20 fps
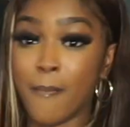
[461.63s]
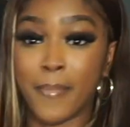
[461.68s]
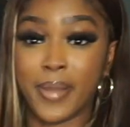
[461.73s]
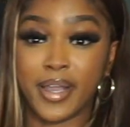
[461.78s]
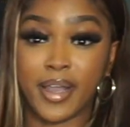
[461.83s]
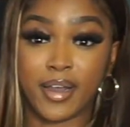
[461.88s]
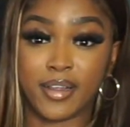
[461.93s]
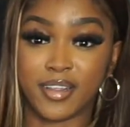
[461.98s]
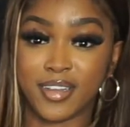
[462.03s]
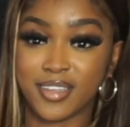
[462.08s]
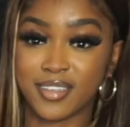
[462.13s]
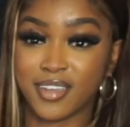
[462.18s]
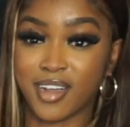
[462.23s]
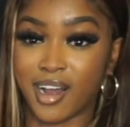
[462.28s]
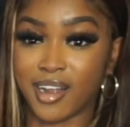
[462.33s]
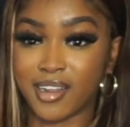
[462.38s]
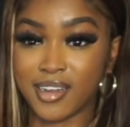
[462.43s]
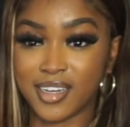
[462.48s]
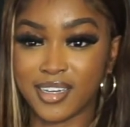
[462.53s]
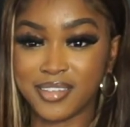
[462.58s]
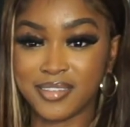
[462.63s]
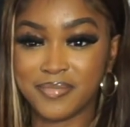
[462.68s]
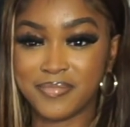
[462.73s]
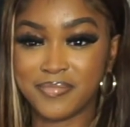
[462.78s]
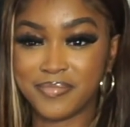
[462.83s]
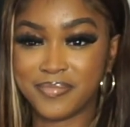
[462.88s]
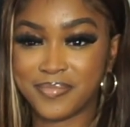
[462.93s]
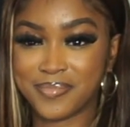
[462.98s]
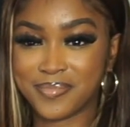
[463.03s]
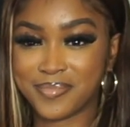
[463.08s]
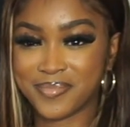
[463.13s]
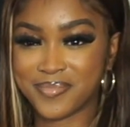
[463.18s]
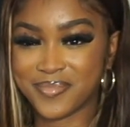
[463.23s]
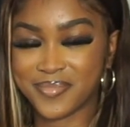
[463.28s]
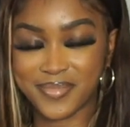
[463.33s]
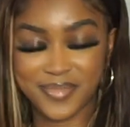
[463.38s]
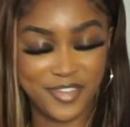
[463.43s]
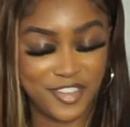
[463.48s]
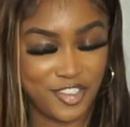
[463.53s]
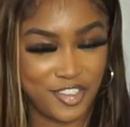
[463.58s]
But yeah, this color,
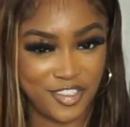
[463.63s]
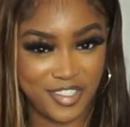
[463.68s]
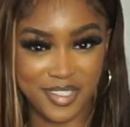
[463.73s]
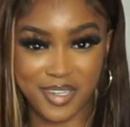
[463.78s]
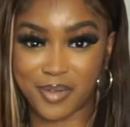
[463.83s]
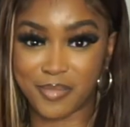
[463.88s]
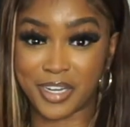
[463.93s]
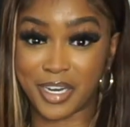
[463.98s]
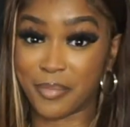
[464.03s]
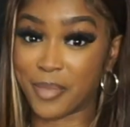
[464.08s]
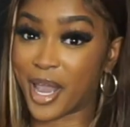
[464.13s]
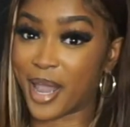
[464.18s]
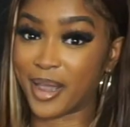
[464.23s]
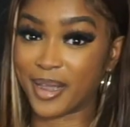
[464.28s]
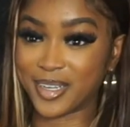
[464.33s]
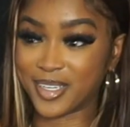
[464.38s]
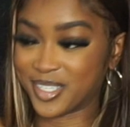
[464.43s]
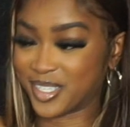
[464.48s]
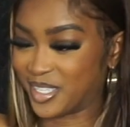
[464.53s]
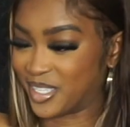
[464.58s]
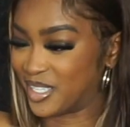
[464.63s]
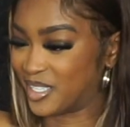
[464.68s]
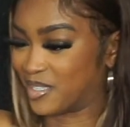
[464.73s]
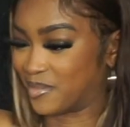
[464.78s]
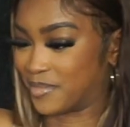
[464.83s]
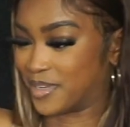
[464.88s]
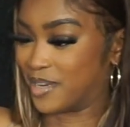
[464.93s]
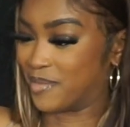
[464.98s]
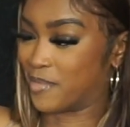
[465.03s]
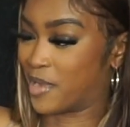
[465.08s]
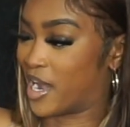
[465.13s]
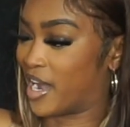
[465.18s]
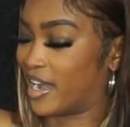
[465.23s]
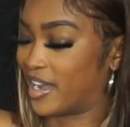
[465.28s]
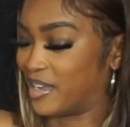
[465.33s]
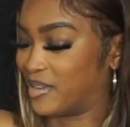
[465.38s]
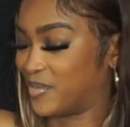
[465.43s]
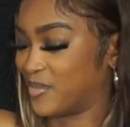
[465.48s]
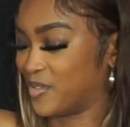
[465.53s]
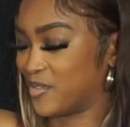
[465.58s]
a bit of me. It's a bit of me.